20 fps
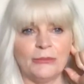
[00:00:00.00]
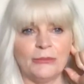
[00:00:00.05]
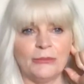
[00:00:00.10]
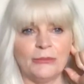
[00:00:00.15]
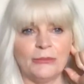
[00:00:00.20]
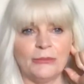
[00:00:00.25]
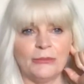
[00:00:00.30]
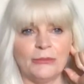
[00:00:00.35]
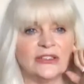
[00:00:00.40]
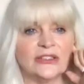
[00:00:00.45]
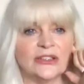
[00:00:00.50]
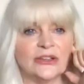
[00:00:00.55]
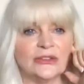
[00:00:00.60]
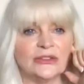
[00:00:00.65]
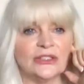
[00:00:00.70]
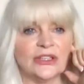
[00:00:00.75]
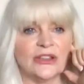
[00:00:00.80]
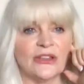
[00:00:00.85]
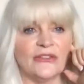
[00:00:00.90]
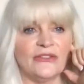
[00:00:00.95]
I'm going
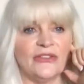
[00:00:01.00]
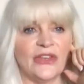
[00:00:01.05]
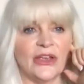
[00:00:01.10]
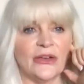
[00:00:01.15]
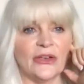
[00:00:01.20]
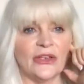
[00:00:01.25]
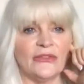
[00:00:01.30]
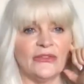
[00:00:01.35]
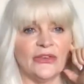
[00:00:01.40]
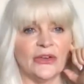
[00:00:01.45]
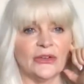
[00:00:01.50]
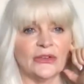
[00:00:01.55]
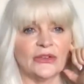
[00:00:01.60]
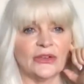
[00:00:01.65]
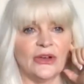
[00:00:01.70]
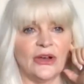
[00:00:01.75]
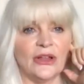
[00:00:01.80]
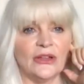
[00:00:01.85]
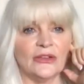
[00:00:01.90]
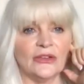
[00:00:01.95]
to go to the very
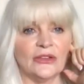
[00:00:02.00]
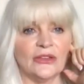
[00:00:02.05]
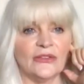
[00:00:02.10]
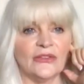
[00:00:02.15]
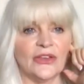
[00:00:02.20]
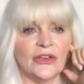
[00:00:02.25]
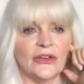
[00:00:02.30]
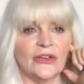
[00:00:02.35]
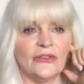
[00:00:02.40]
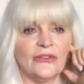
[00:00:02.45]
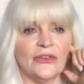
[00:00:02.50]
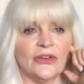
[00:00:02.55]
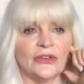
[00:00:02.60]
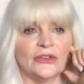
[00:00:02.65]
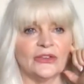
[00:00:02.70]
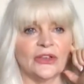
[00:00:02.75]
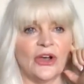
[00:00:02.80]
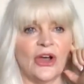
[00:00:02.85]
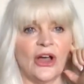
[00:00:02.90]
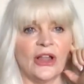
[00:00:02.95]
first caller. The very
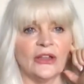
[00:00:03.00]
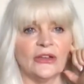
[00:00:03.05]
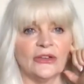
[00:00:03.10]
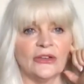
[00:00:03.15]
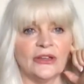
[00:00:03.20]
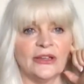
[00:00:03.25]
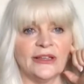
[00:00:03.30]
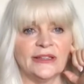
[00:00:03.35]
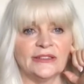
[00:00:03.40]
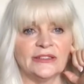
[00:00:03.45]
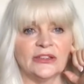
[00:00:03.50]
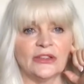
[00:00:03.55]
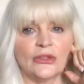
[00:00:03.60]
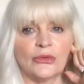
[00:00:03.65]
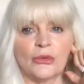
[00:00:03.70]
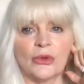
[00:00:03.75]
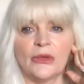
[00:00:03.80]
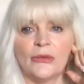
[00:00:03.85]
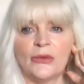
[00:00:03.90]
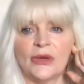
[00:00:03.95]
first caller is
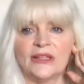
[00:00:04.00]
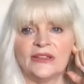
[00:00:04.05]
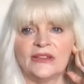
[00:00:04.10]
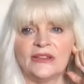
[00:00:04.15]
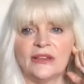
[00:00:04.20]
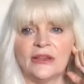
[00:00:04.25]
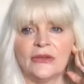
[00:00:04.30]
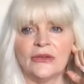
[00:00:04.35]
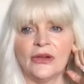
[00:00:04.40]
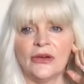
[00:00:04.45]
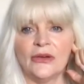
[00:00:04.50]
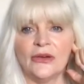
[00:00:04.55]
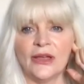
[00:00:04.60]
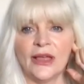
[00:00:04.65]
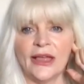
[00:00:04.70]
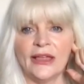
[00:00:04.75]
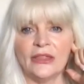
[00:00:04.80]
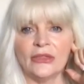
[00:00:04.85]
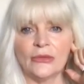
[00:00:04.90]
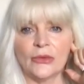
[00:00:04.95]
310.
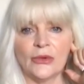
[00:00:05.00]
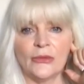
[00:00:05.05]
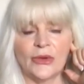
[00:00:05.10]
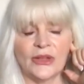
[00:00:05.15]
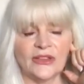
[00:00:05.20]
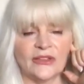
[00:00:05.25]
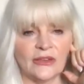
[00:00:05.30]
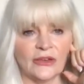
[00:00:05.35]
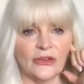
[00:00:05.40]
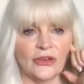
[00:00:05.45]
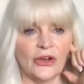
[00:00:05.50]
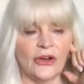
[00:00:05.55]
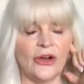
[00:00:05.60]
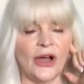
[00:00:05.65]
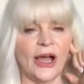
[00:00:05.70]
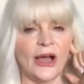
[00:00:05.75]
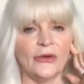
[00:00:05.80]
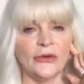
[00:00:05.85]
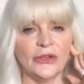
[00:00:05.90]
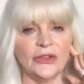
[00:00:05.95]
Hey, 310,
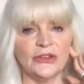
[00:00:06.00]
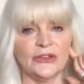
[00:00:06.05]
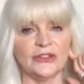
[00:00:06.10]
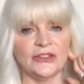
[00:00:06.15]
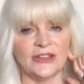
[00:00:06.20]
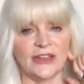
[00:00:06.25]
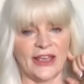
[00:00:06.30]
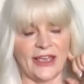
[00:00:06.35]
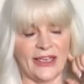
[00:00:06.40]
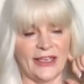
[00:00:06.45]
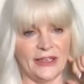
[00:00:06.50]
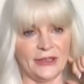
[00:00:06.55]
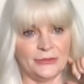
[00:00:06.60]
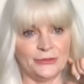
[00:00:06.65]
how are you today?